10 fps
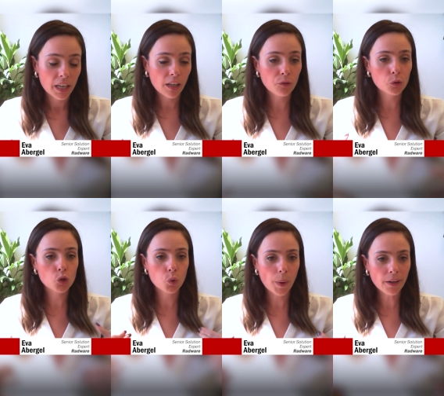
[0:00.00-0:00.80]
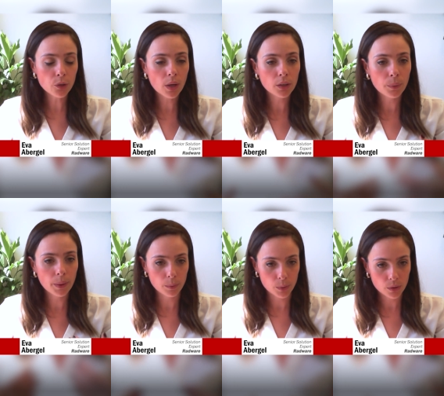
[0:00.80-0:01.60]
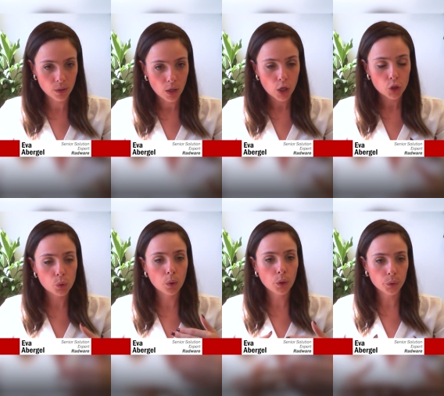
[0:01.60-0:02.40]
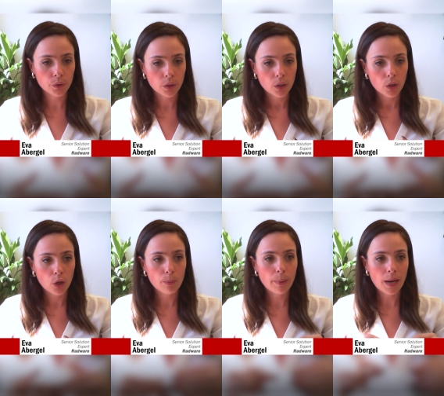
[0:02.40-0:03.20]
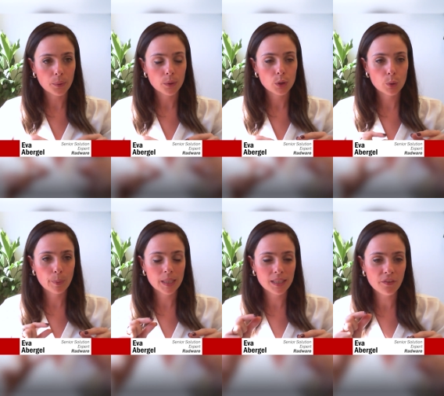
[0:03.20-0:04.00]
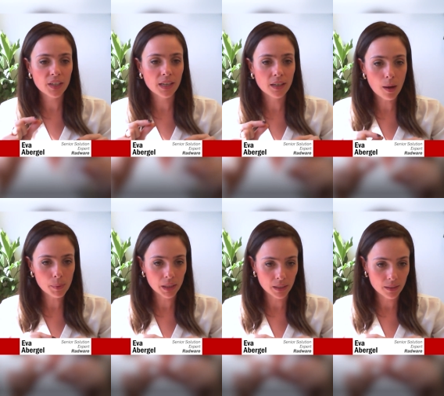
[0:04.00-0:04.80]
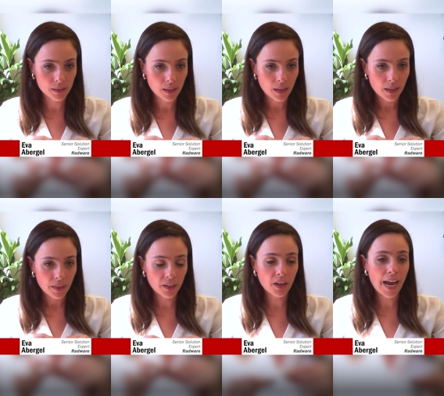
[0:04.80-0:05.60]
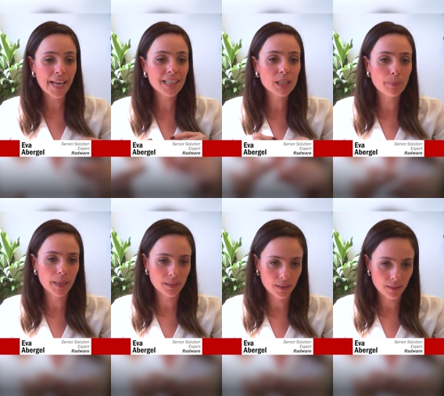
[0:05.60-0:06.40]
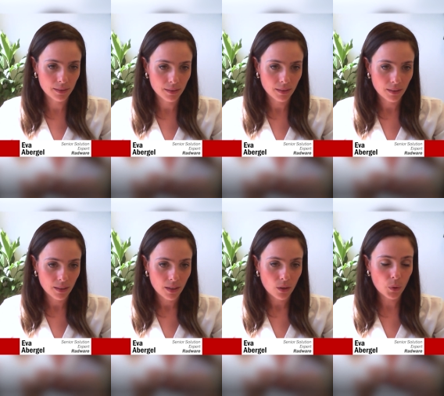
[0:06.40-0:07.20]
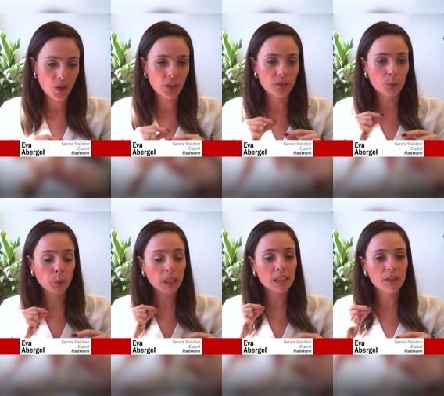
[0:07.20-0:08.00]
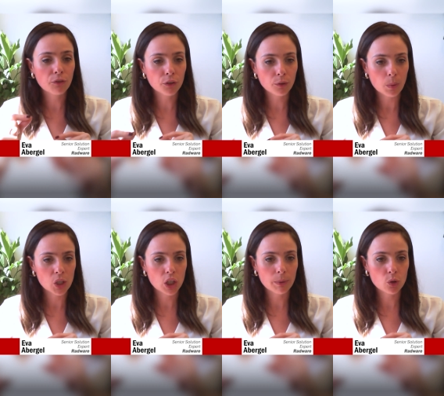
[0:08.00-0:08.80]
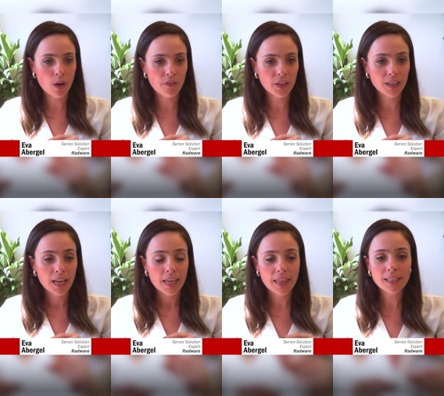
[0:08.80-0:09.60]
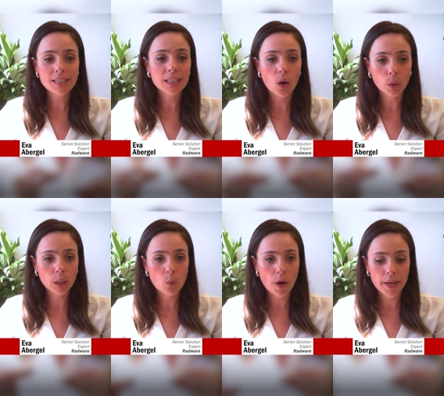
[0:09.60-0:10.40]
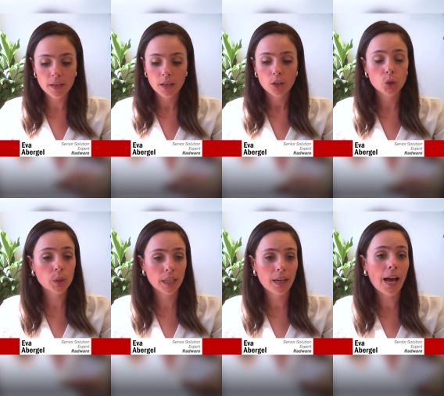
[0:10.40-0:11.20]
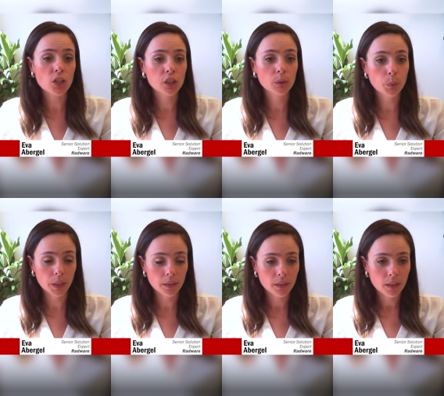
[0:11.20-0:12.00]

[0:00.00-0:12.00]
If you train your algorithms to learn about specific anomalies that are unexpected or that are really different from legitimate traffic, that's the only way you can actually win.